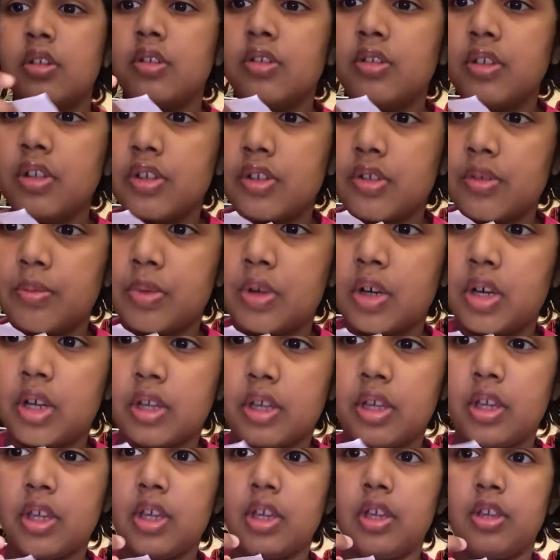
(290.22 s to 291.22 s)
There's a
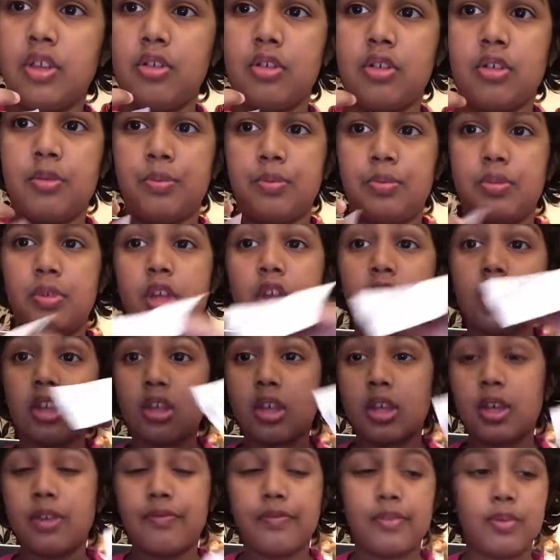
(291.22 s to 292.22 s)
pocket. You can,
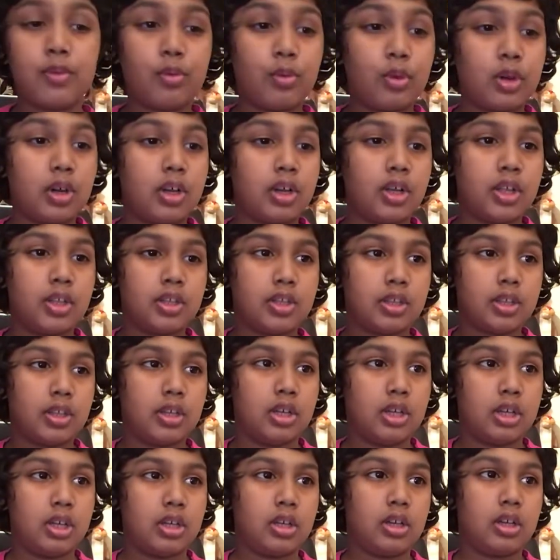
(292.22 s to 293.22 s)
if you want,
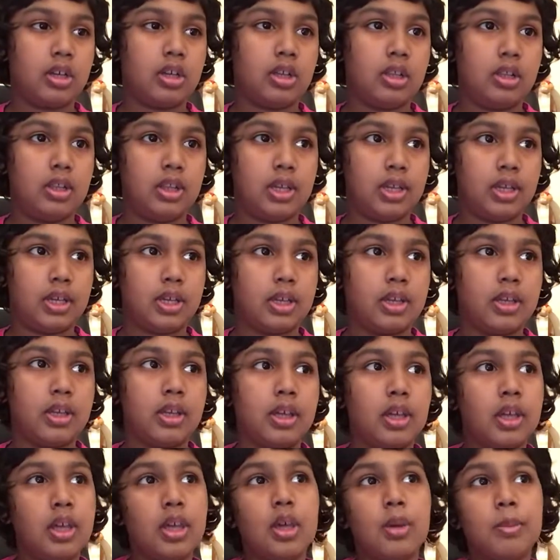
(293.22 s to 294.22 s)
uh, like
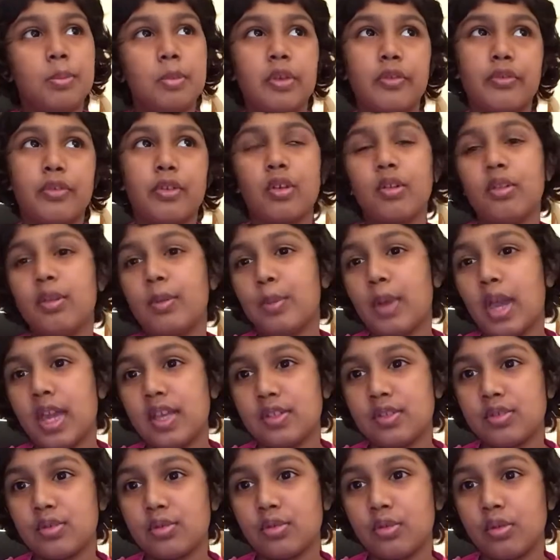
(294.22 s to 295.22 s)
before in my
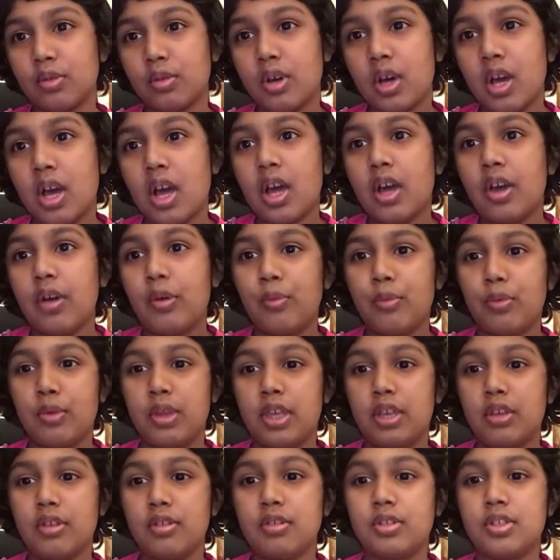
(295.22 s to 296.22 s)
school, we
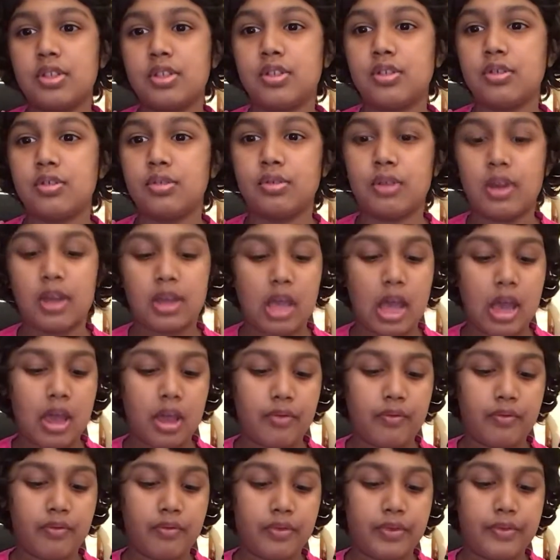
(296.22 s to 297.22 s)
used to have
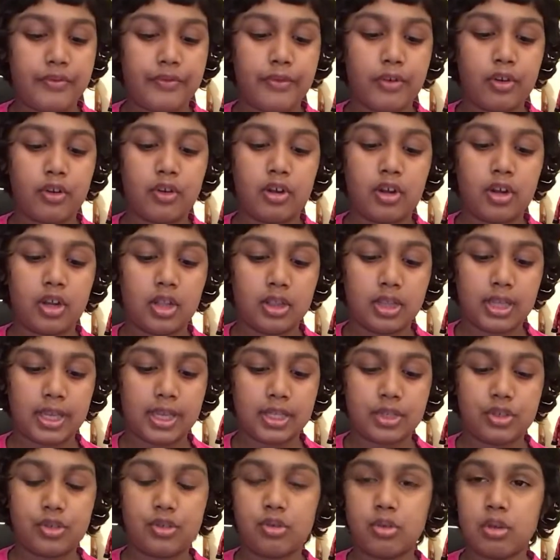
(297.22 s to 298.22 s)
for like
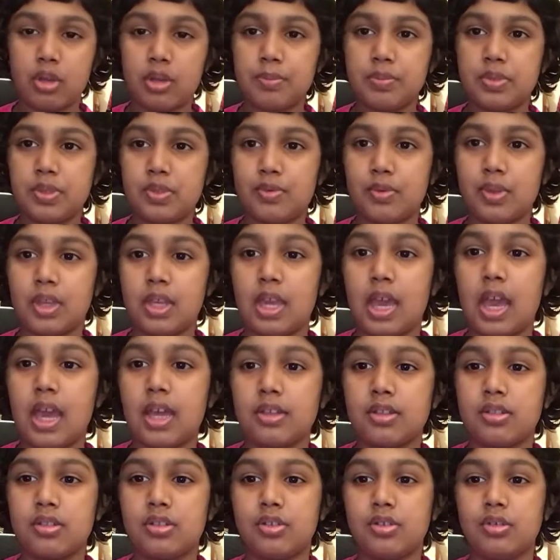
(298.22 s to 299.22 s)
trips. We had
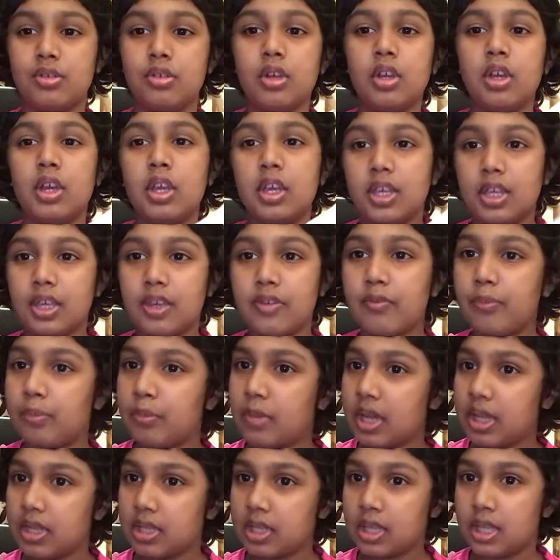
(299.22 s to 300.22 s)
to give
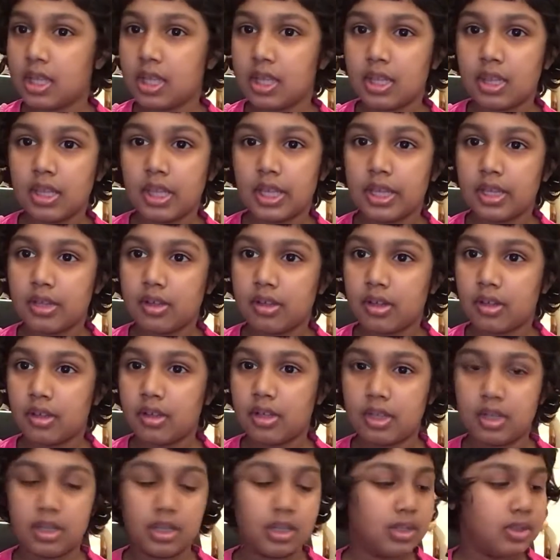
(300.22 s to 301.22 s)
money, like
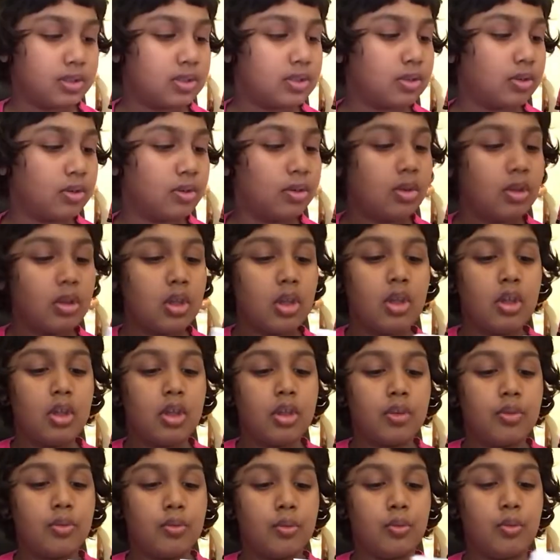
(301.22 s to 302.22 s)
uh, so.
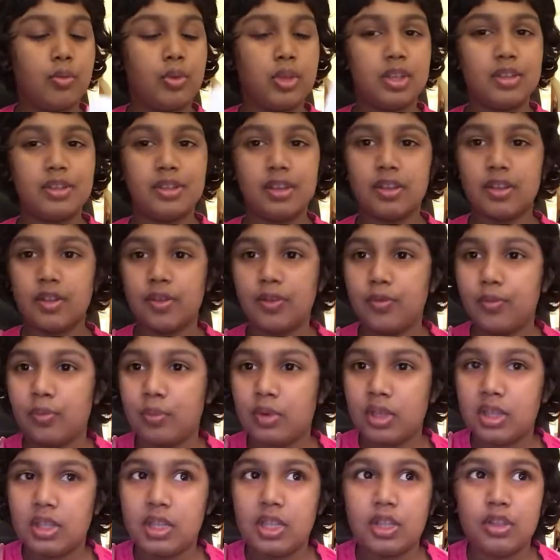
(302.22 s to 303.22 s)
We
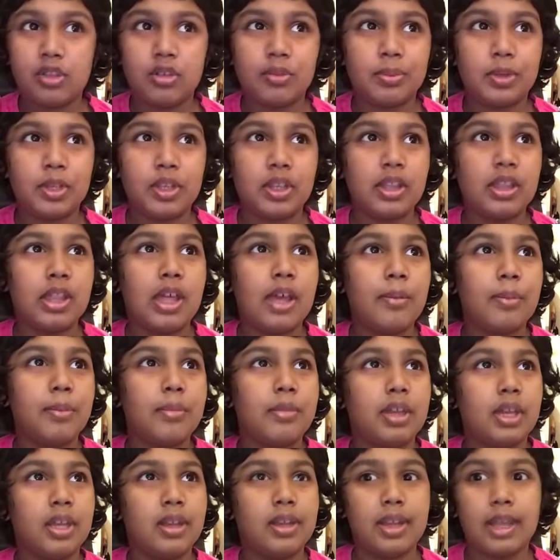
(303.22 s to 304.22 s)
we need to put them
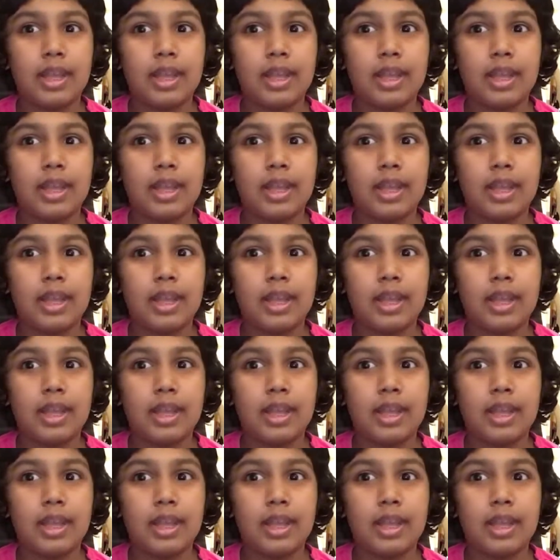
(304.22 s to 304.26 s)
in